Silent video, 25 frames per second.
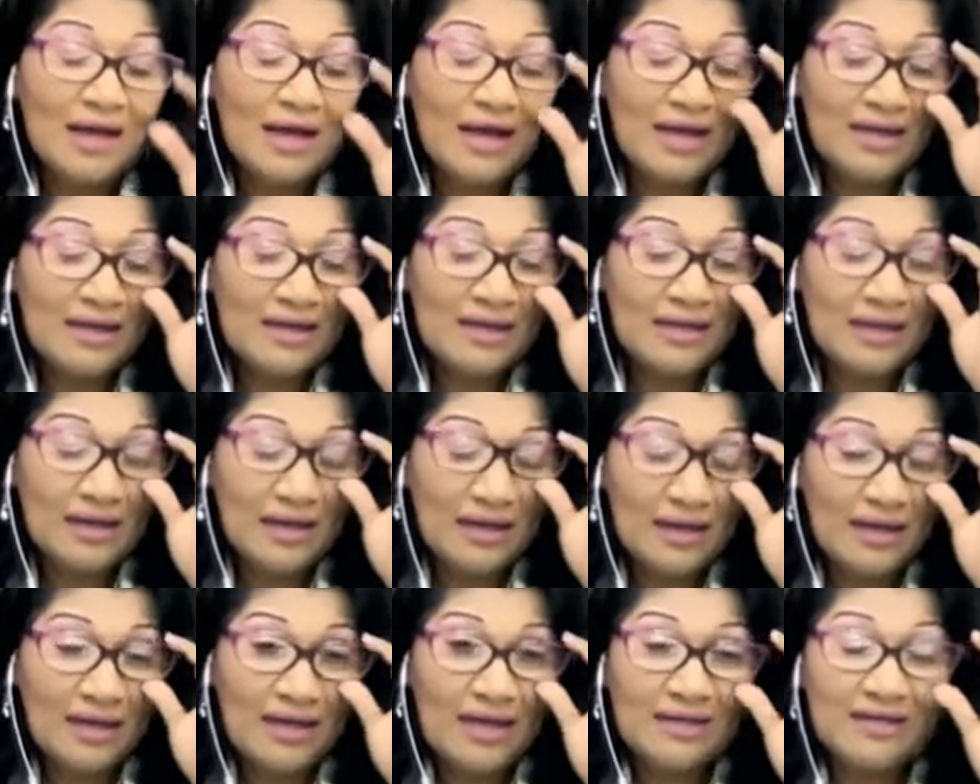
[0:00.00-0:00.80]
I,
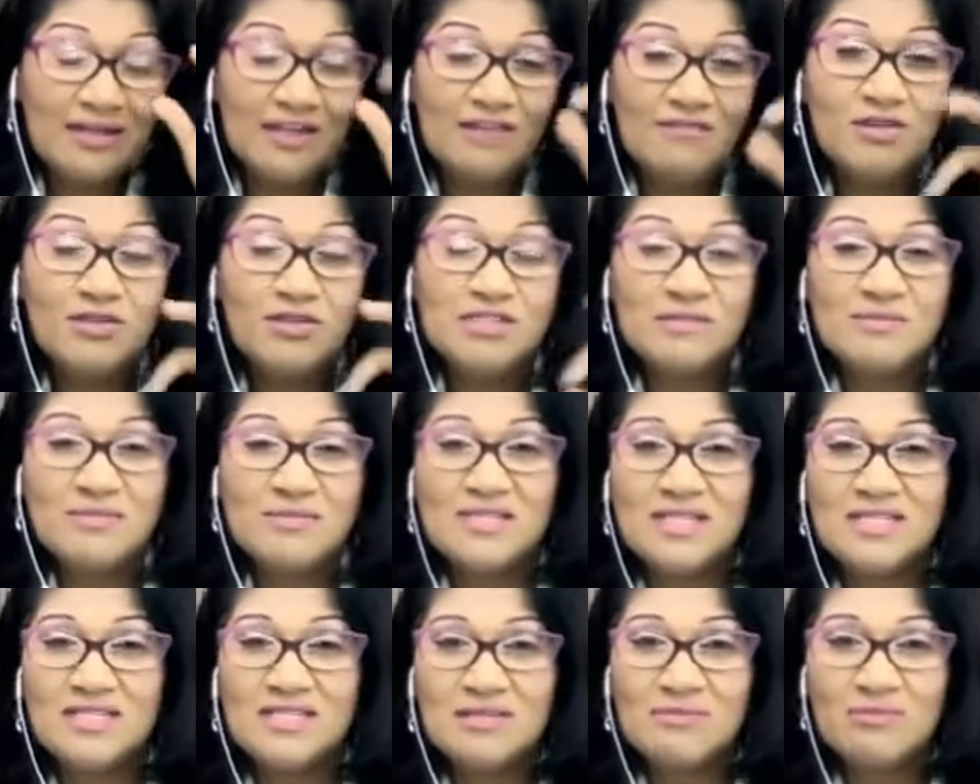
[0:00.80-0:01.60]
I, had given you some
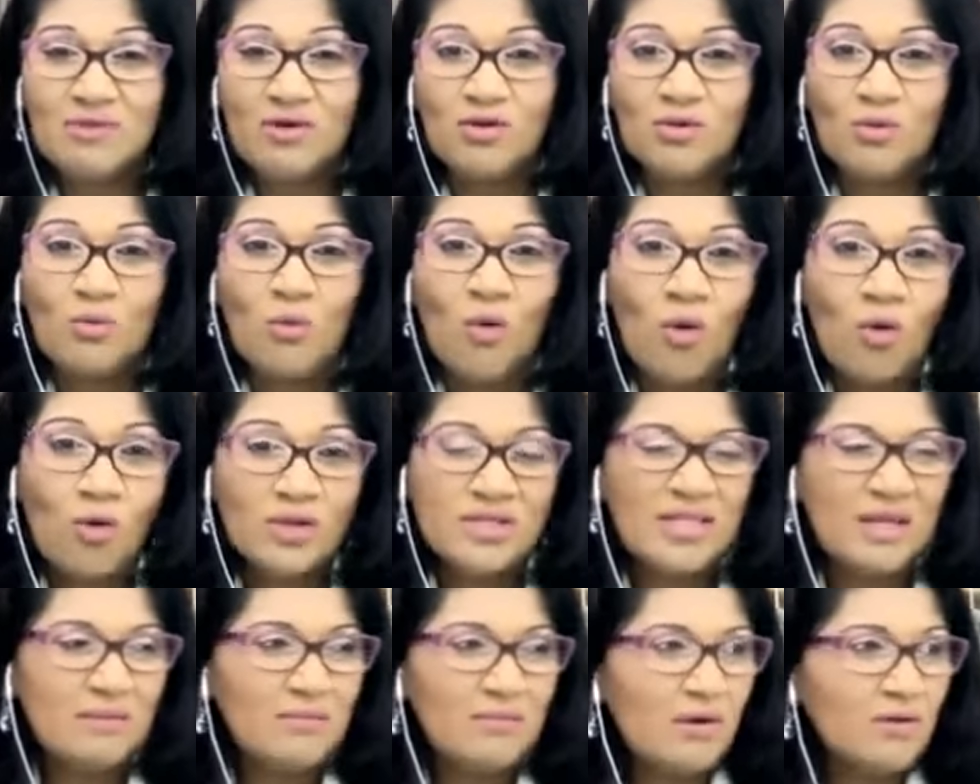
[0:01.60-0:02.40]
stats about
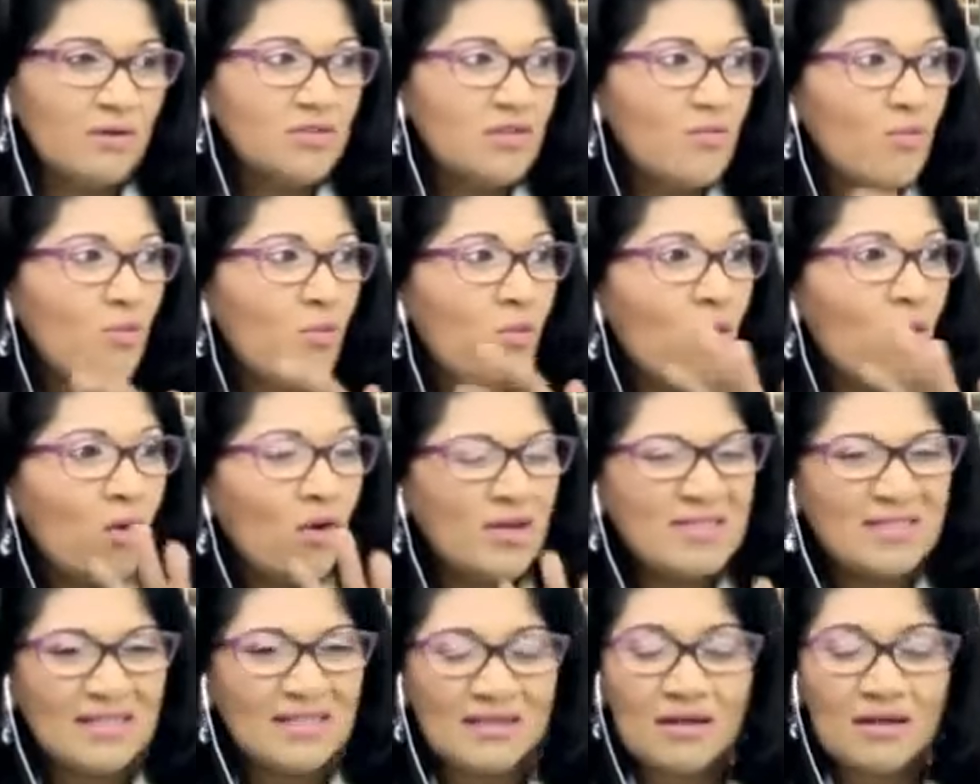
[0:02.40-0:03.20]
wars, the amount of
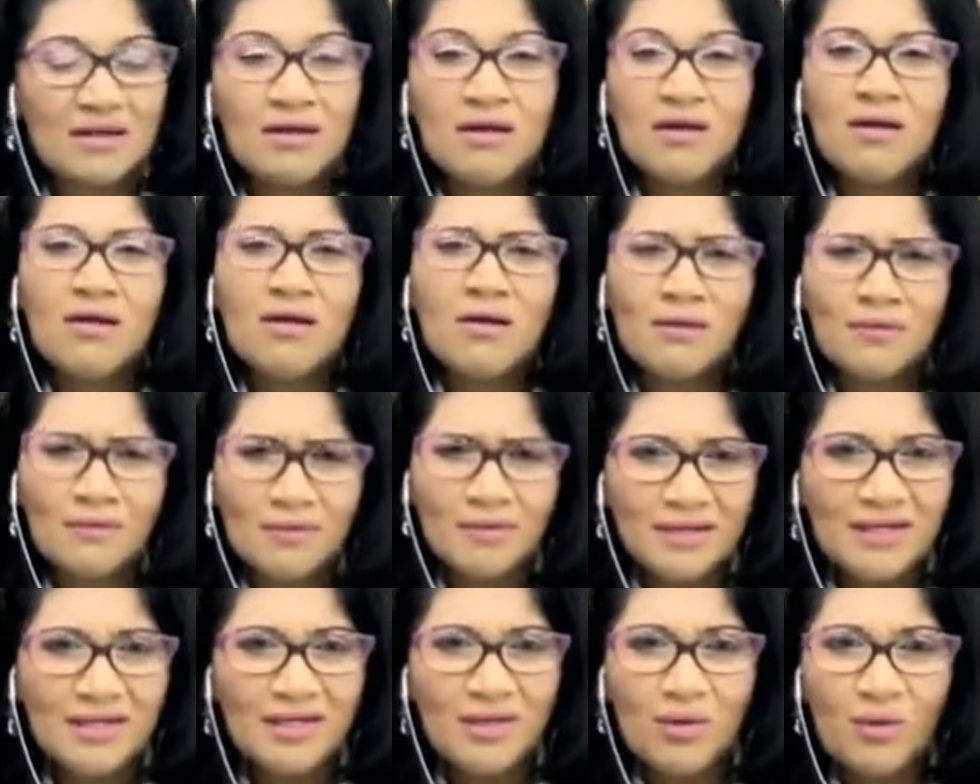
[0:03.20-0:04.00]
wars that are
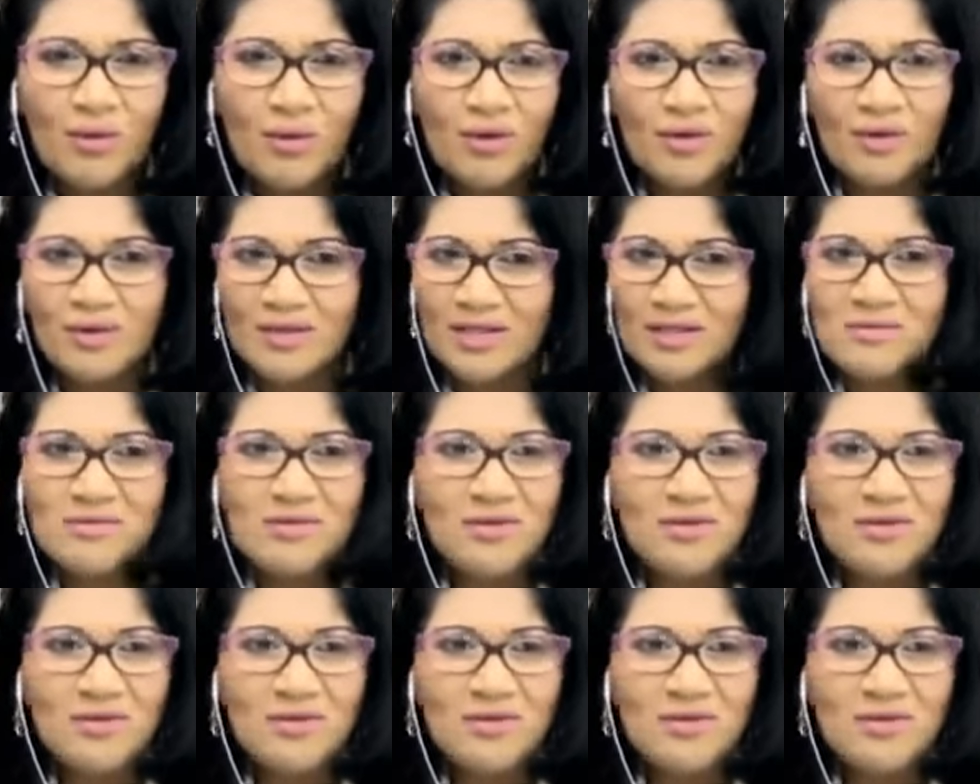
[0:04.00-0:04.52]
currently going on.